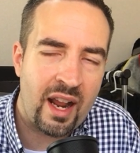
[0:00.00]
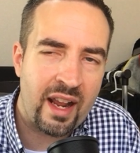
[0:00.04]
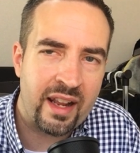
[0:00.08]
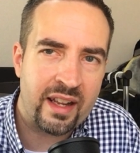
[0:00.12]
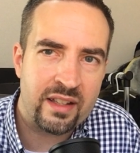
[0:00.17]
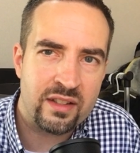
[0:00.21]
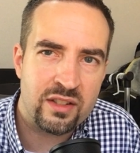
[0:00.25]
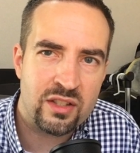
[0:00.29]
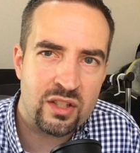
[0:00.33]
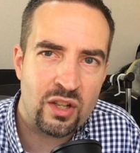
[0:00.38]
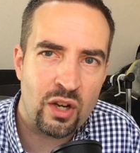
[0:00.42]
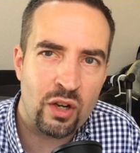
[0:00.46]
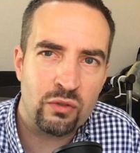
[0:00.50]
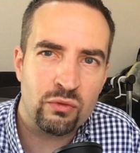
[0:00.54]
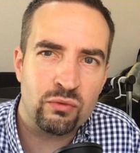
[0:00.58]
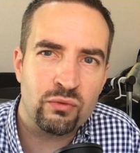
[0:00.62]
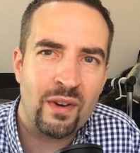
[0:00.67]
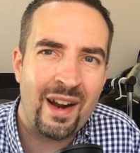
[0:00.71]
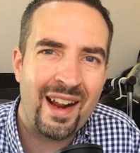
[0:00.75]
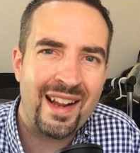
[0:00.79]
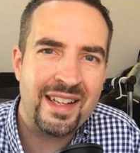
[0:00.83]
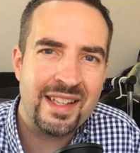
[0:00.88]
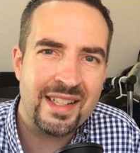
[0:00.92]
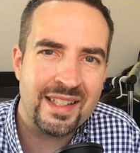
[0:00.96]
I can start
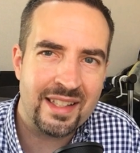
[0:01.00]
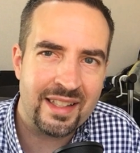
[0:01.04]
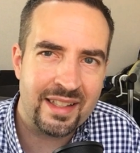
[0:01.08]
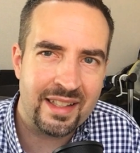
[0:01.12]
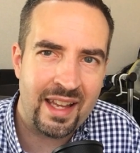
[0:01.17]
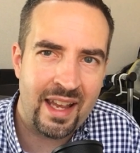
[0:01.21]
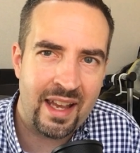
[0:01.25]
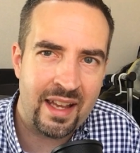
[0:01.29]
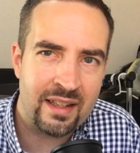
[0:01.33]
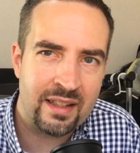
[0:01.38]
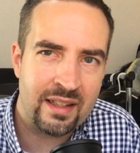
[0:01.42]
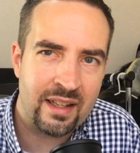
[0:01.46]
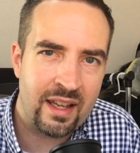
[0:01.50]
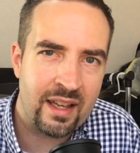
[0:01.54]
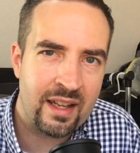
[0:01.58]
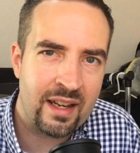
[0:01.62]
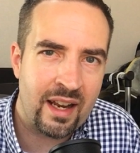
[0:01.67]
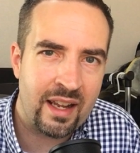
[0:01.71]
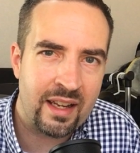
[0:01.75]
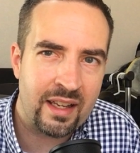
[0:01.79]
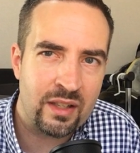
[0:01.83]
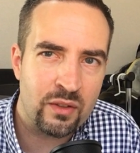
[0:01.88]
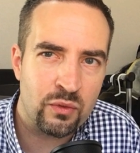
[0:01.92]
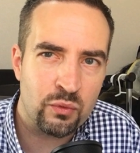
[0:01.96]
writing again and
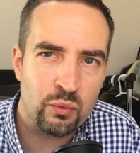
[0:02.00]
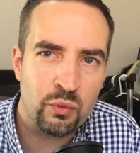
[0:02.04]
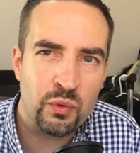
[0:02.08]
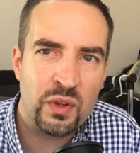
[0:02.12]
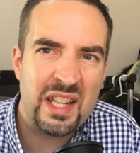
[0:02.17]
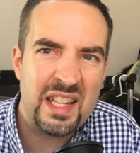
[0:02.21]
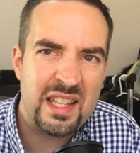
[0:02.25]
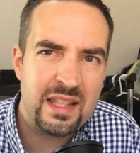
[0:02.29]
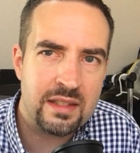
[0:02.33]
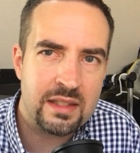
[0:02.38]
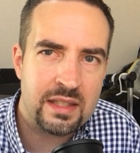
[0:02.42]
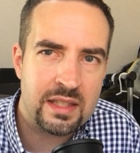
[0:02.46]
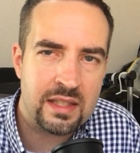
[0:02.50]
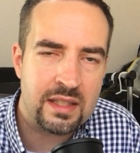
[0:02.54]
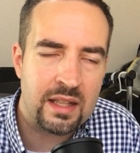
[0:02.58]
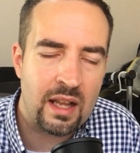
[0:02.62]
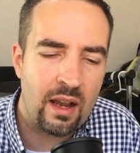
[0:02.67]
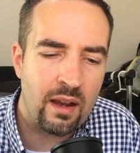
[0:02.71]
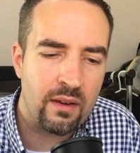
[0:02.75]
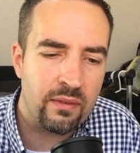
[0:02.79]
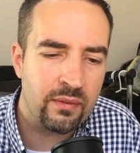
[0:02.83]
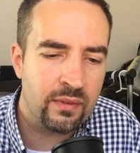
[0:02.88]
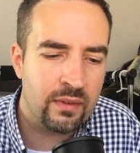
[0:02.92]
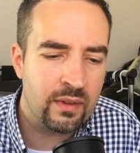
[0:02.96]
I can read
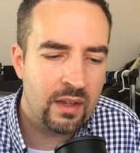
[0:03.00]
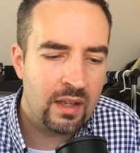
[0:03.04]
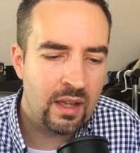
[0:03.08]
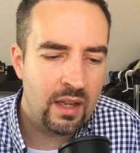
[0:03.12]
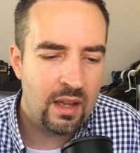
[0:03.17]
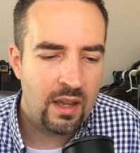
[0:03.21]
stuff.